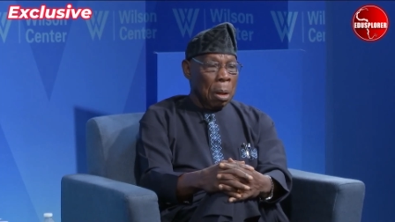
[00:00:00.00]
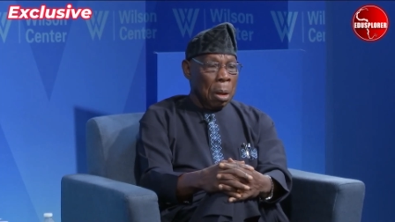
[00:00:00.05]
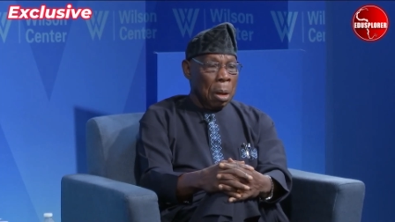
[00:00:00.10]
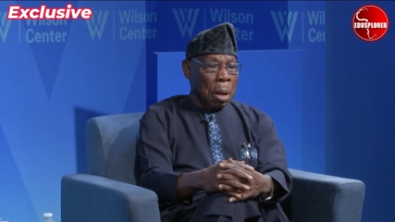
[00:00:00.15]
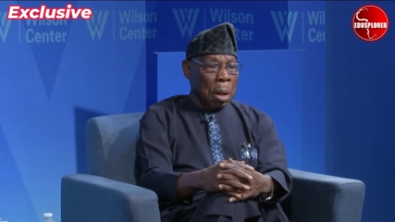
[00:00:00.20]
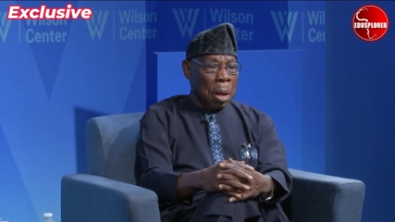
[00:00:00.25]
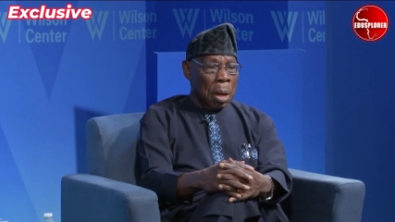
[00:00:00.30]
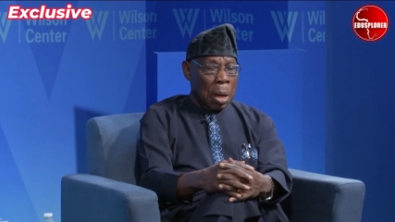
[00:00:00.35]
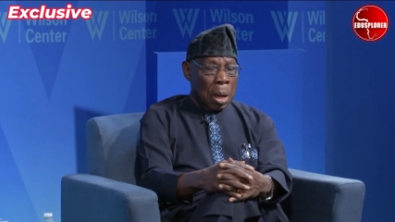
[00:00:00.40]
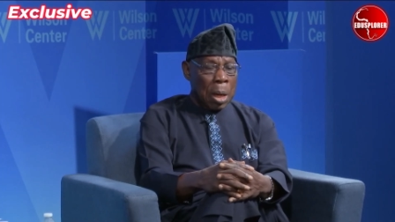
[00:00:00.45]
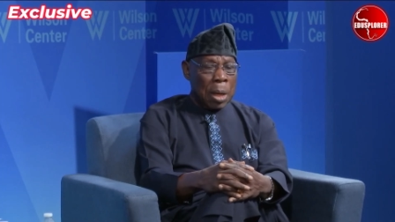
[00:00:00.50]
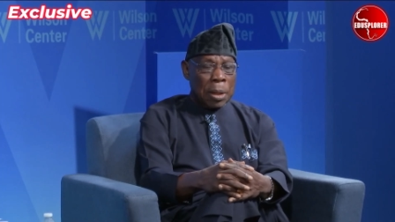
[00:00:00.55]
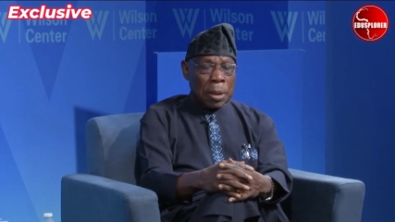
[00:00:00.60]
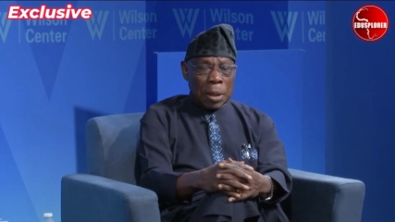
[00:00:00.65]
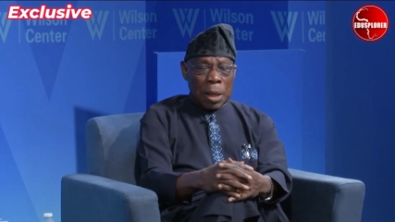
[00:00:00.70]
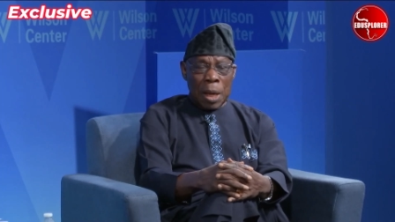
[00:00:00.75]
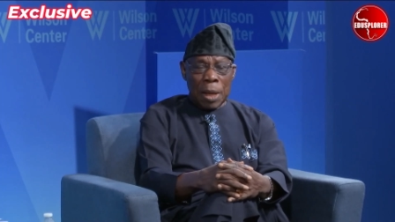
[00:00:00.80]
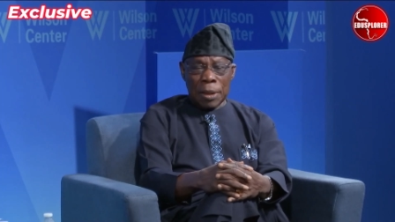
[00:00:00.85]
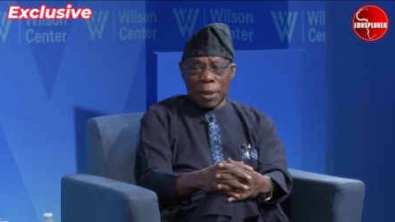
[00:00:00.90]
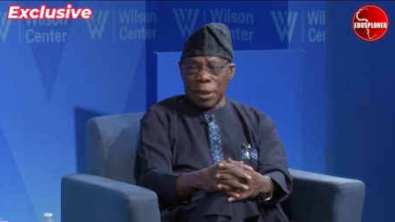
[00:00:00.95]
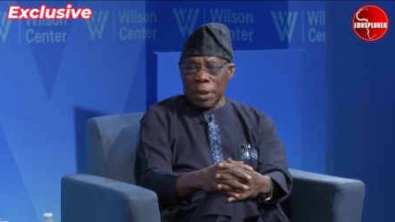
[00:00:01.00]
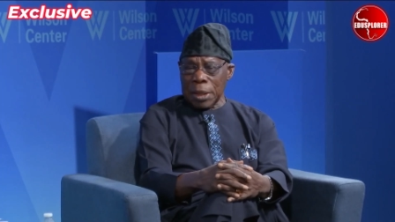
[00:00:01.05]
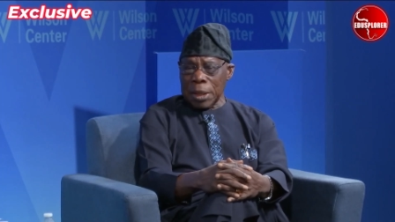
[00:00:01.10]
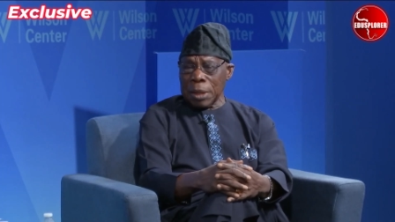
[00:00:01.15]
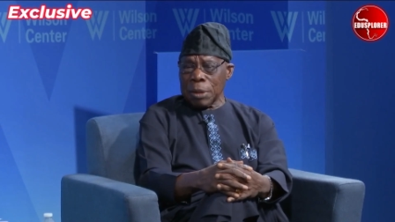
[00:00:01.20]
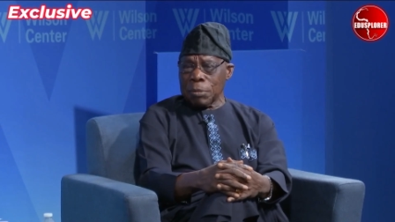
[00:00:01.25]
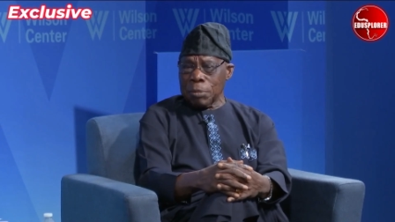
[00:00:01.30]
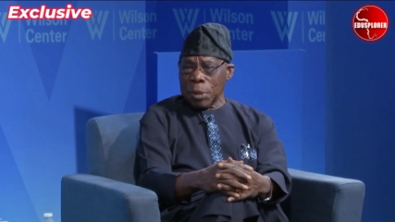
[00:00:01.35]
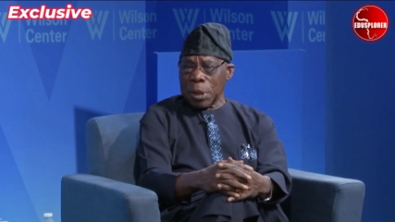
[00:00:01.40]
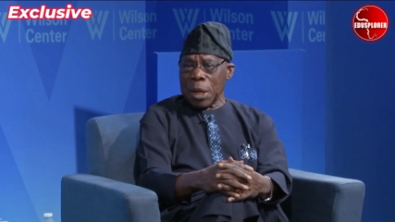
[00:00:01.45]
I
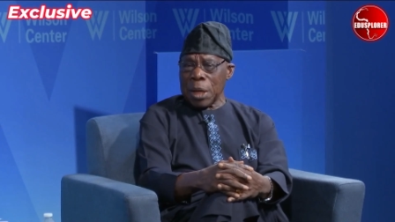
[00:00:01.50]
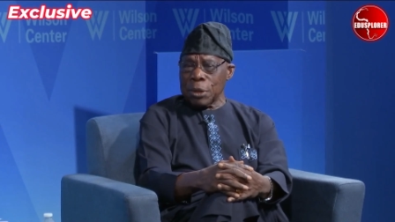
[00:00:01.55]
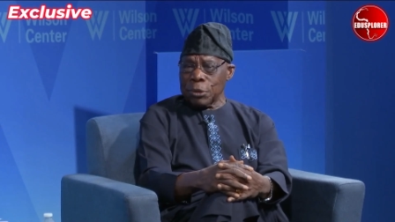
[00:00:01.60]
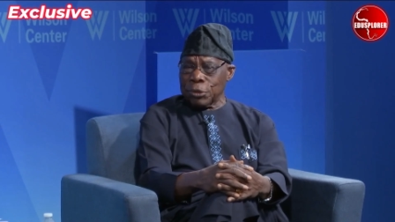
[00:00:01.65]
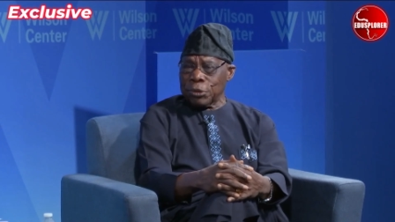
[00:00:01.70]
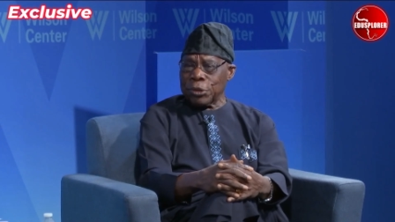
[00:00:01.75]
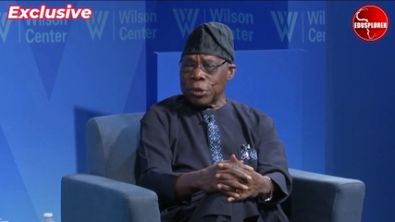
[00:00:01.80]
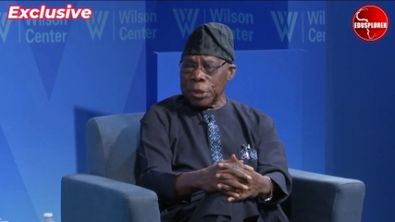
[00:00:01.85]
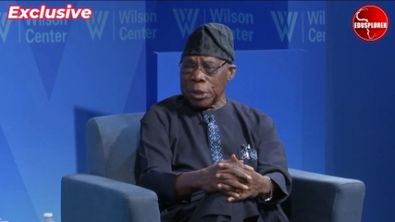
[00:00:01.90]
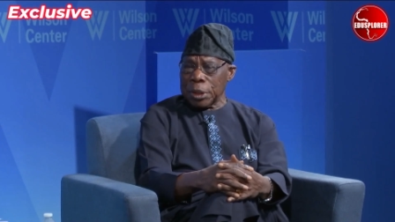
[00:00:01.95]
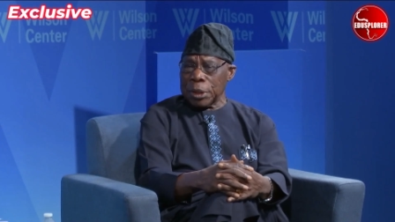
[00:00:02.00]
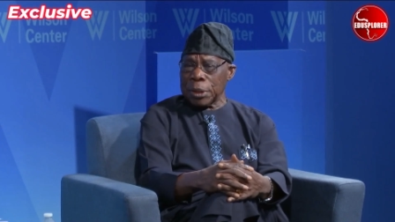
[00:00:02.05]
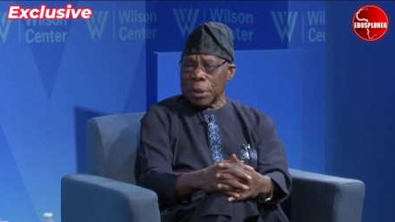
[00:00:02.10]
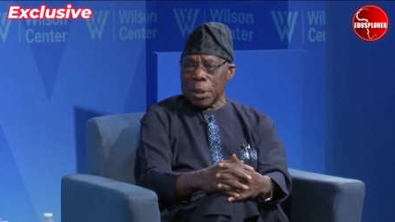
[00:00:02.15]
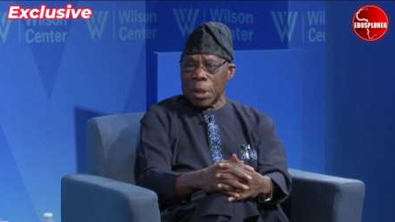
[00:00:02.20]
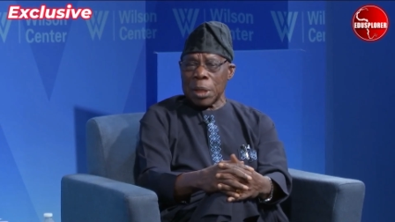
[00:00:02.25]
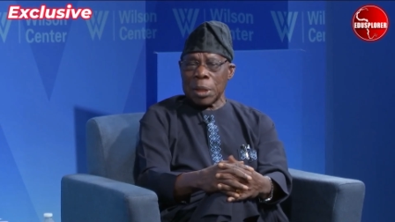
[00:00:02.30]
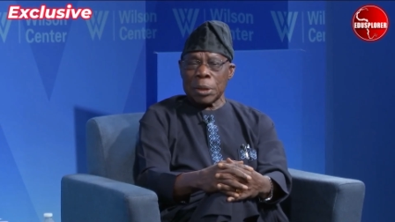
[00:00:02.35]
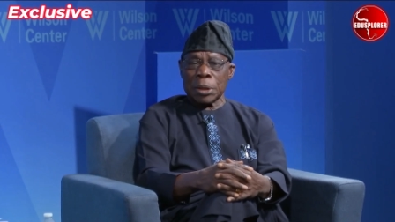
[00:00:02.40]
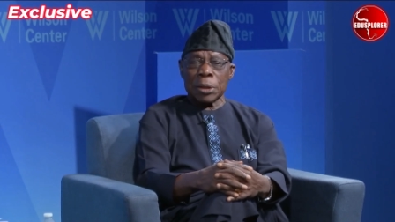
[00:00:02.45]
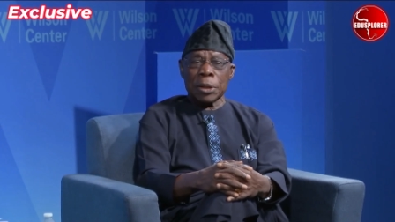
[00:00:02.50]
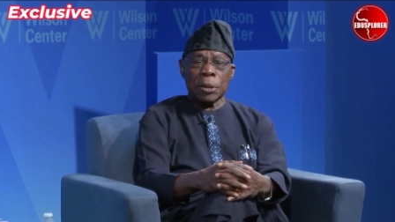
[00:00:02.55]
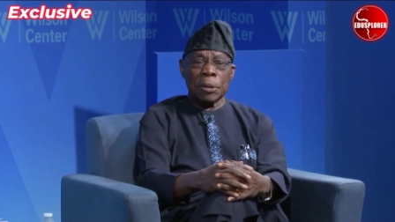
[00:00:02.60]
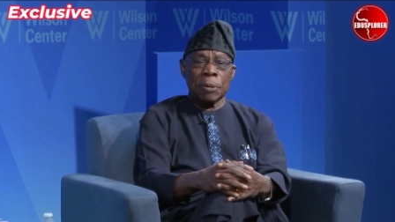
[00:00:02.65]
think we can say that